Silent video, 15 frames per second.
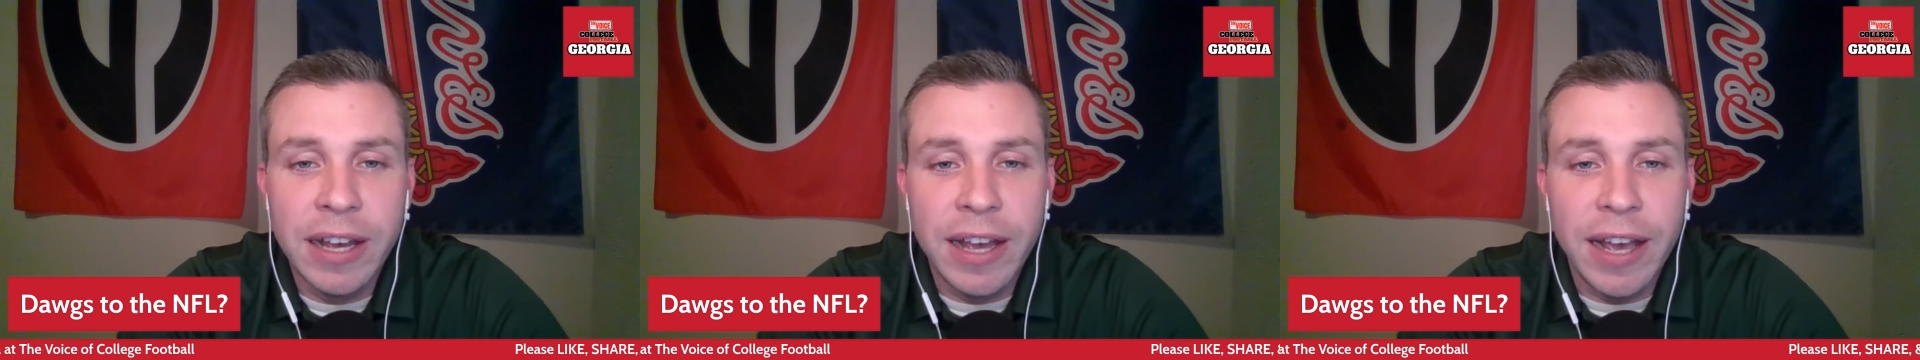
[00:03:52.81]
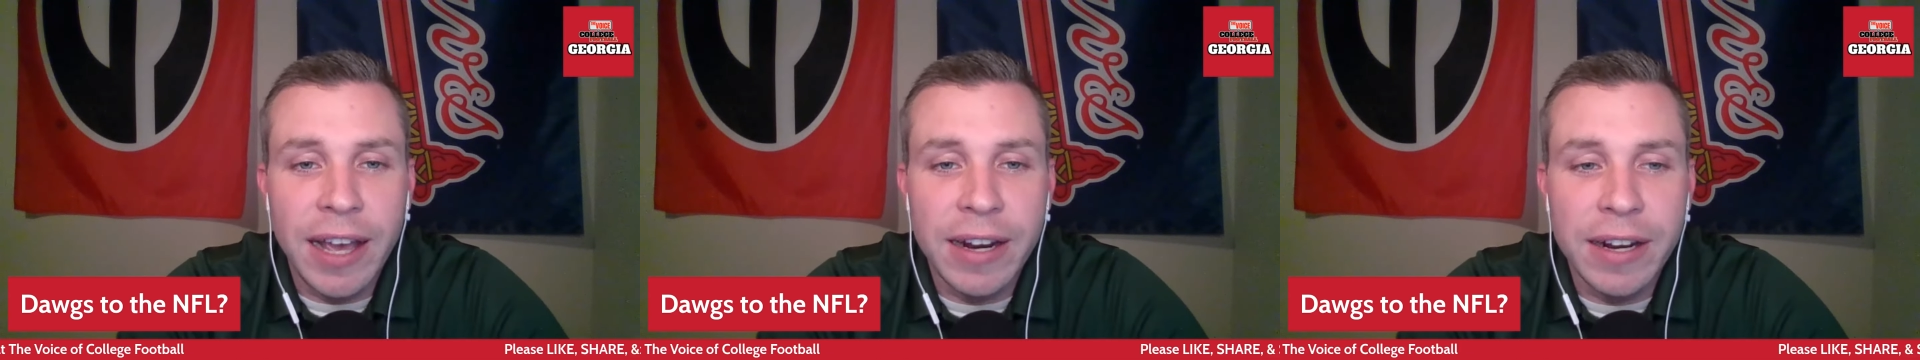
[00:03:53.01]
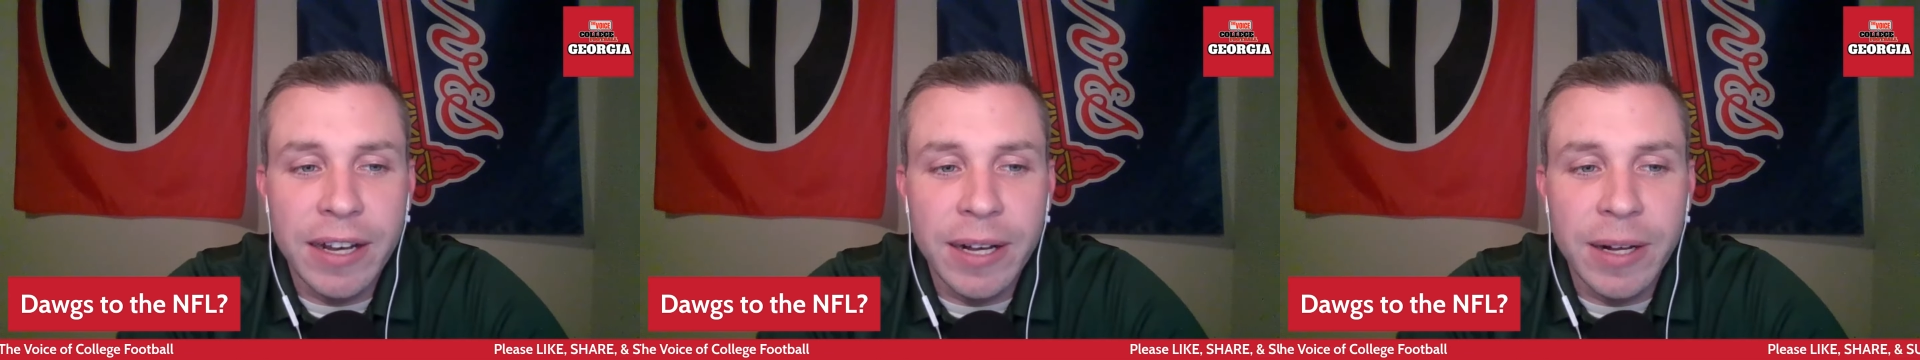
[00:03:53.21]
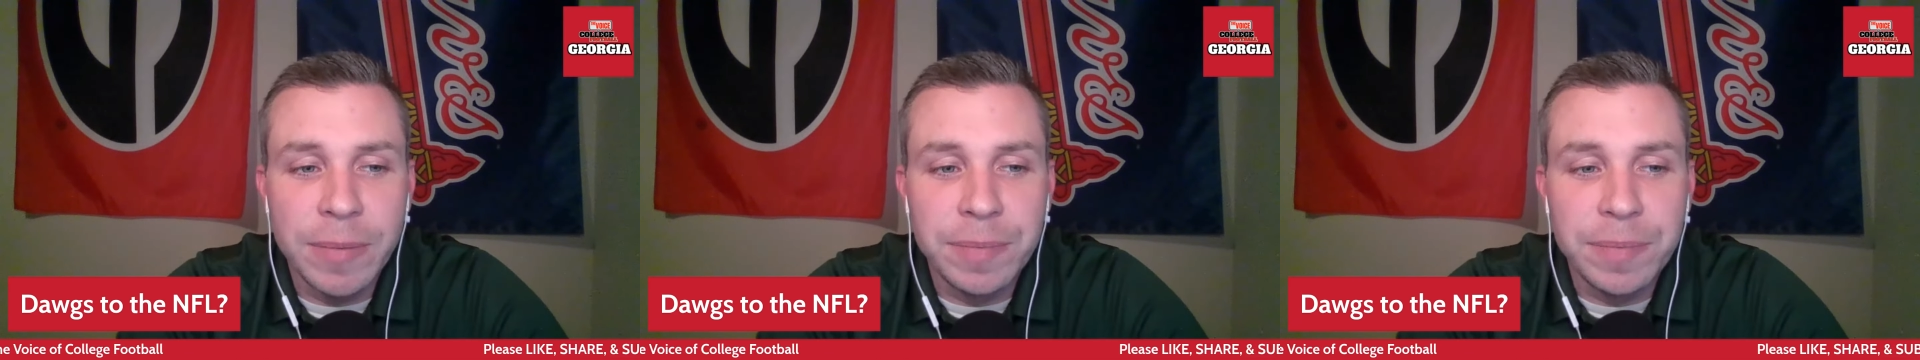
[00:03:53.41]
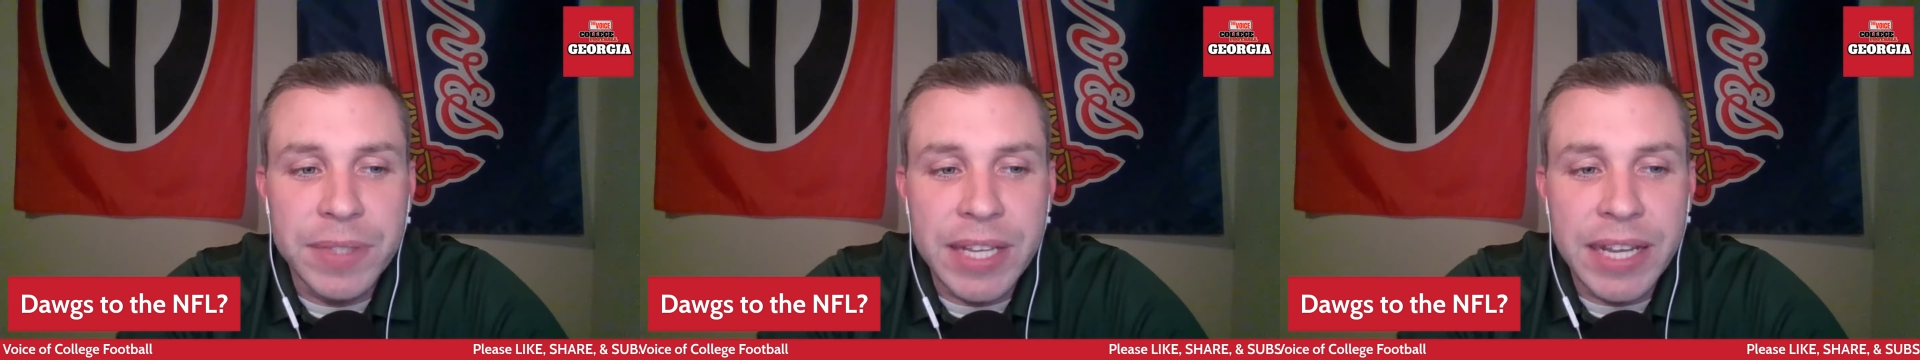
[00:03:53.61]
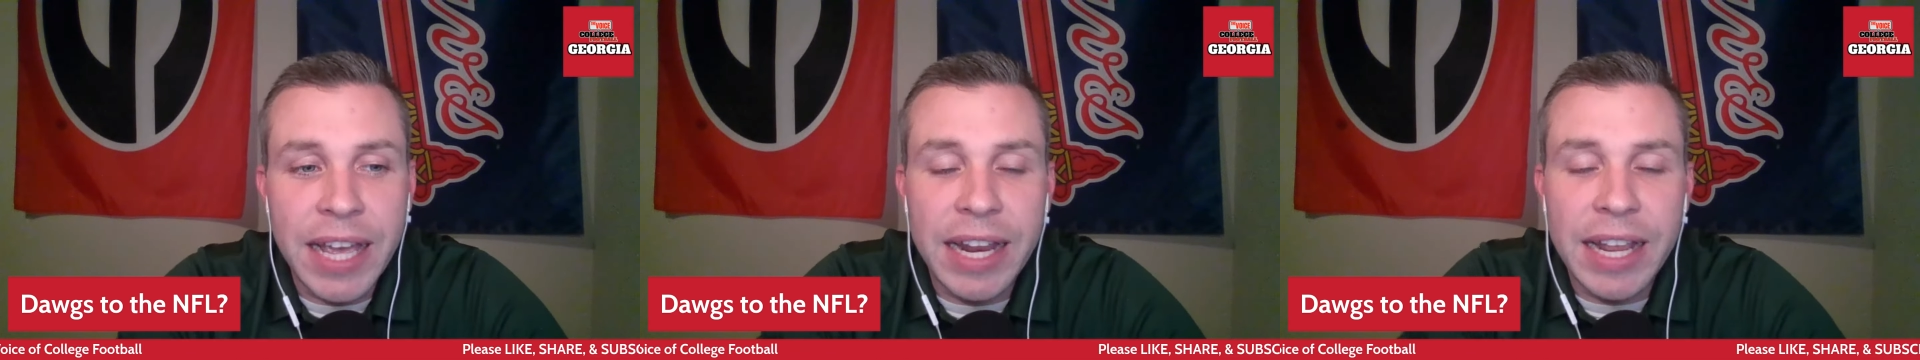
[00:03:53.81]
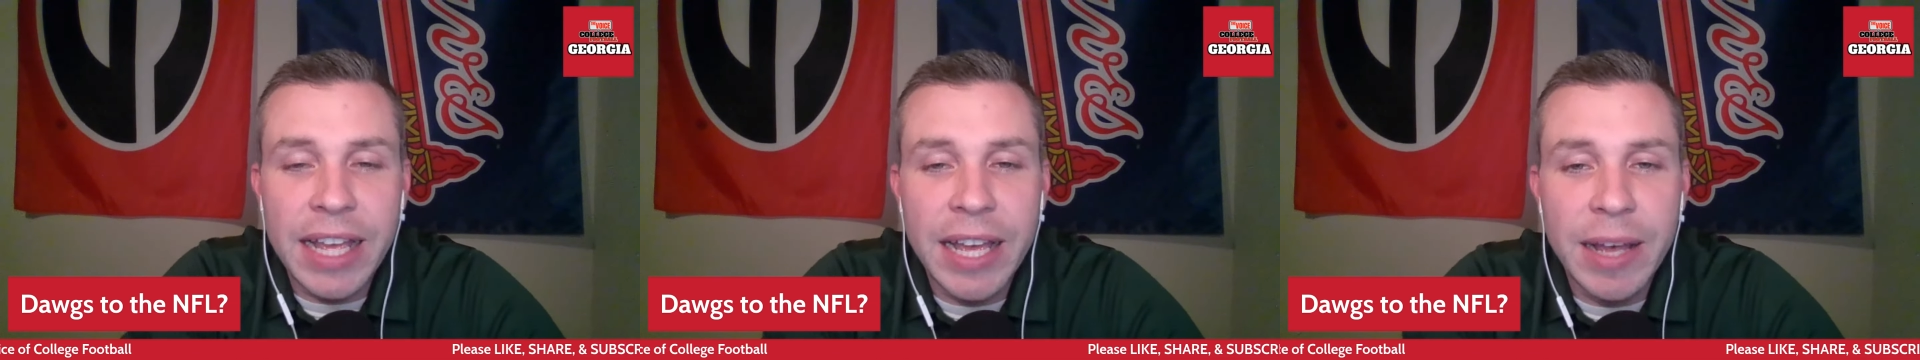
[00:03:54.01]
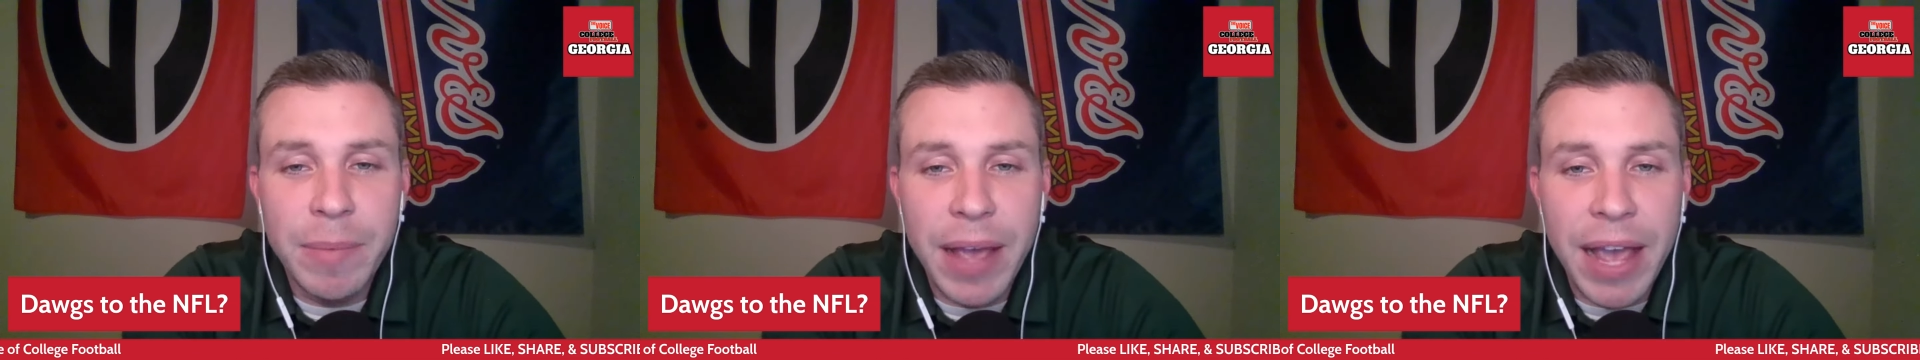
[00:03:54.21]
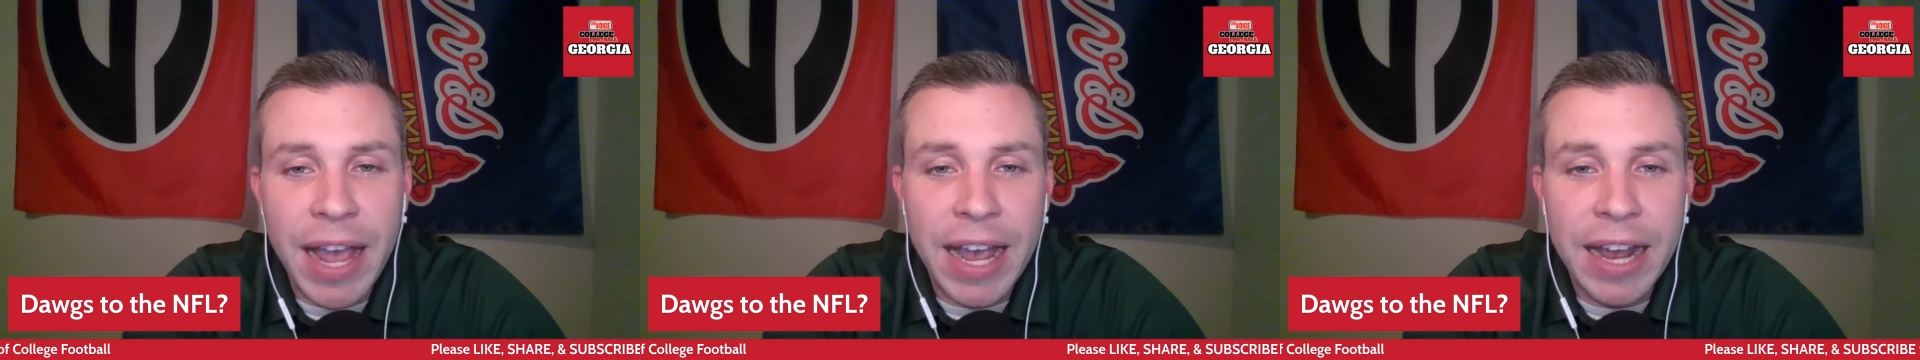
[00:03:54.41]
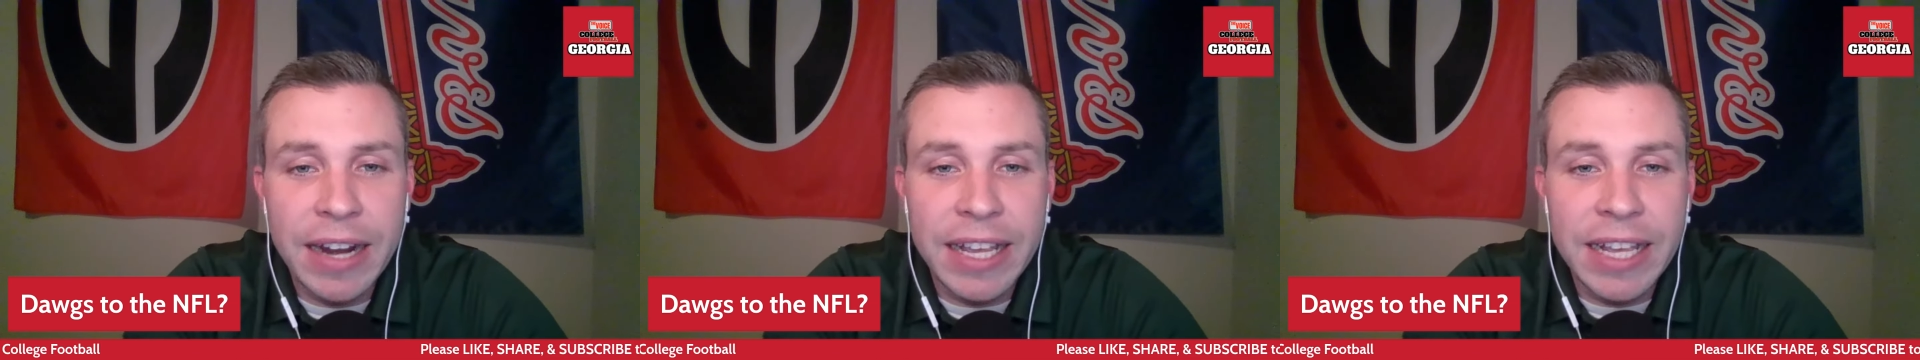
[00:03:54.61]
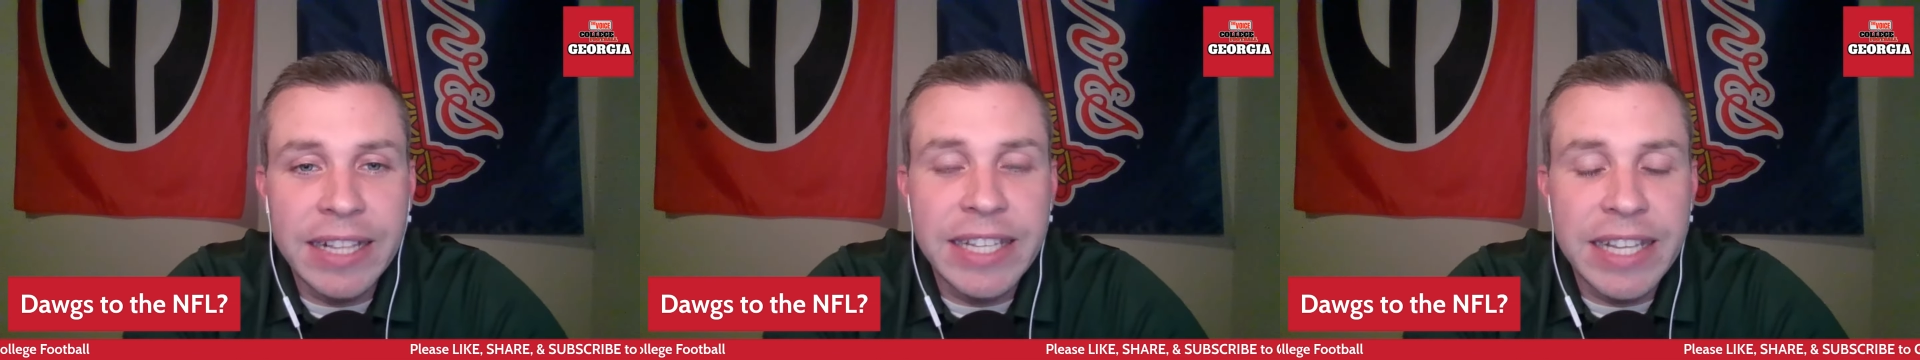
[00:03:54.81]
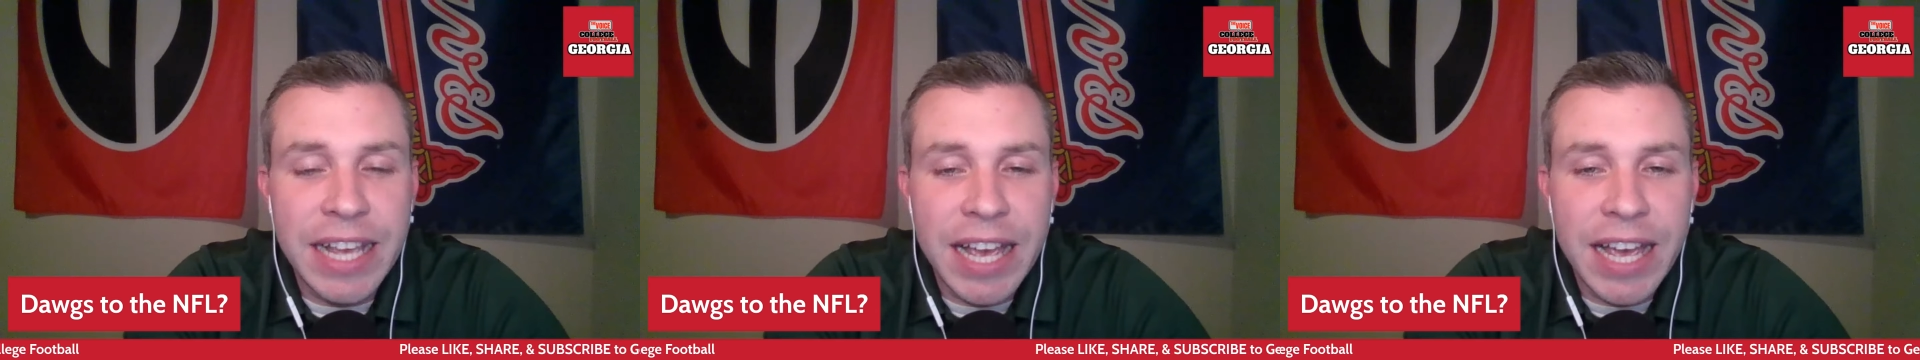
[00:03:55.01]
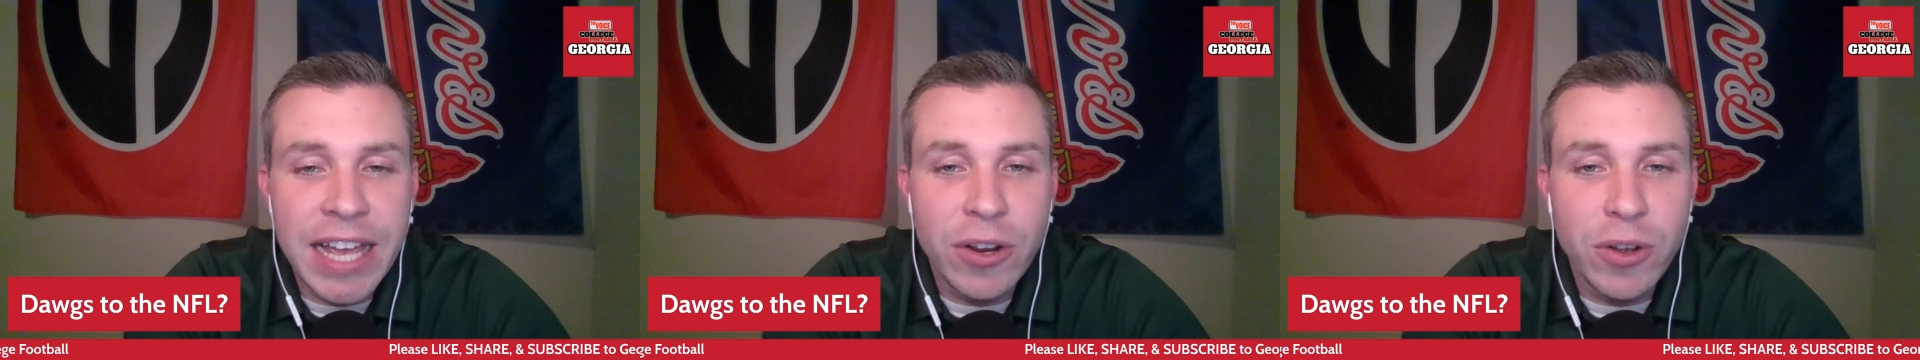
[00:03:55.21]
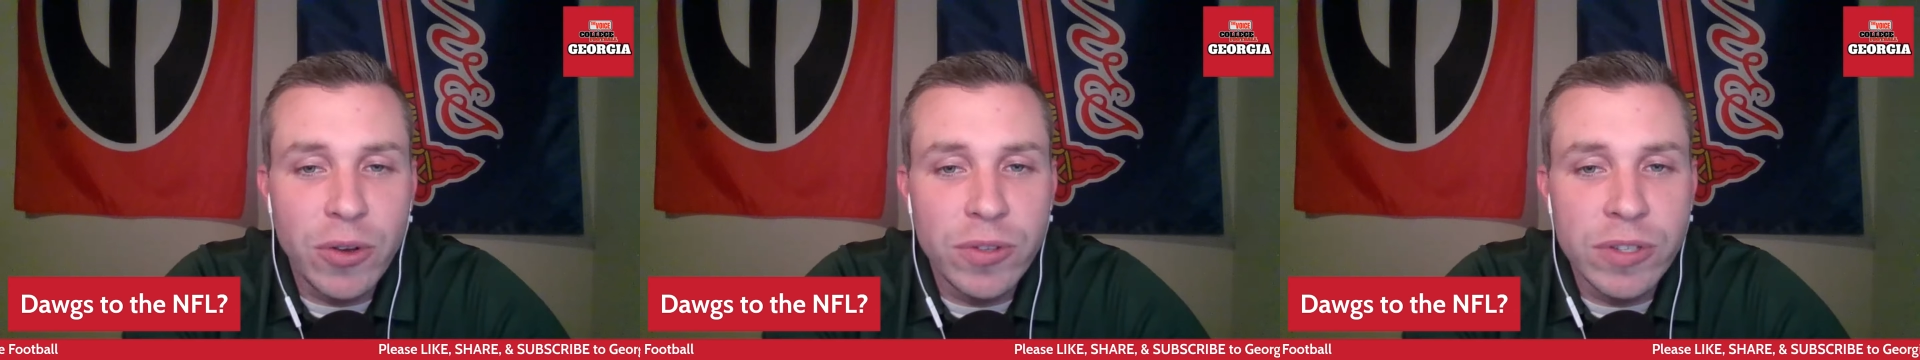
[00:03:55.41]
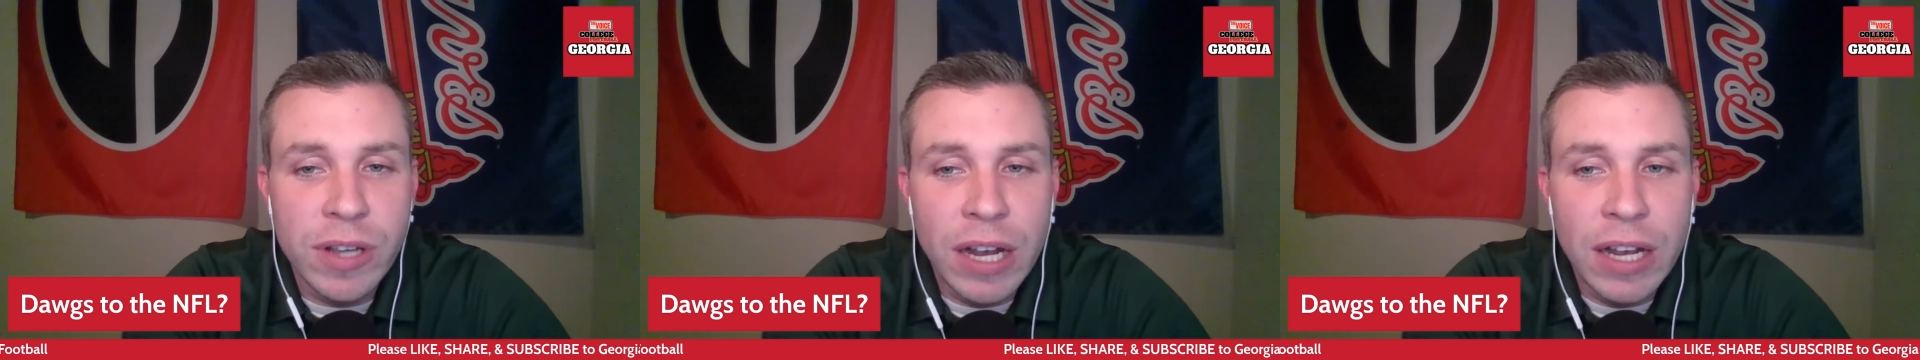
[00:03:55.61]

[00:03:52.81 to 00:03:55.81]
and to get him and Etienne, who's